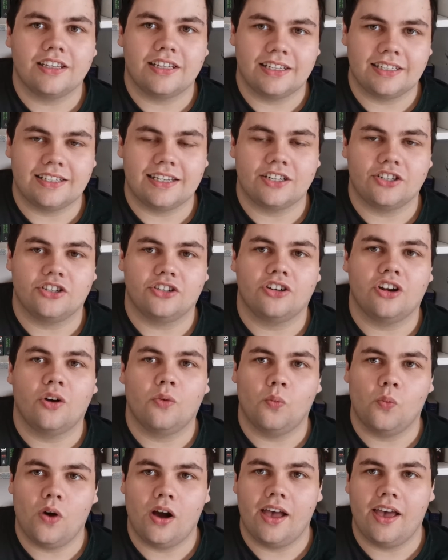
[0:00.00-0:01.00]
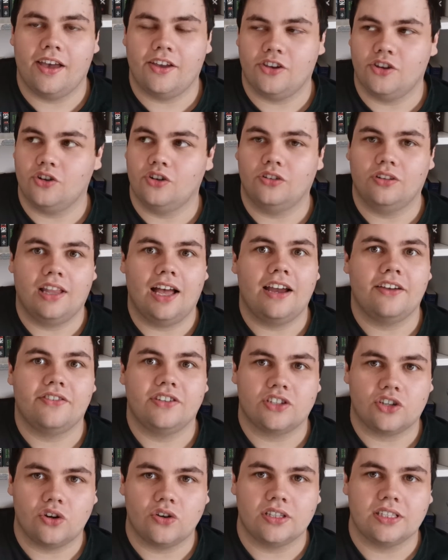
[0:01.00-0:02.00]
the decision on where your
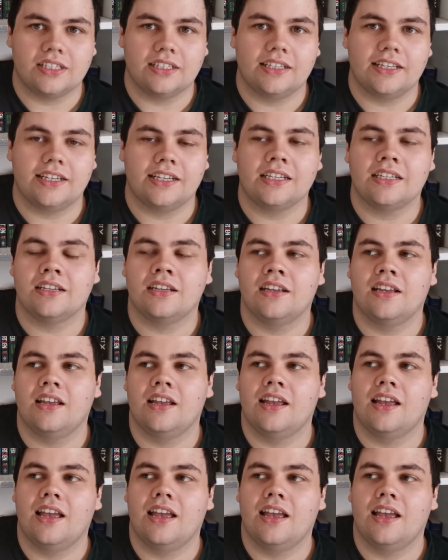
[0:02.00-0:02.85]
life is going to lead,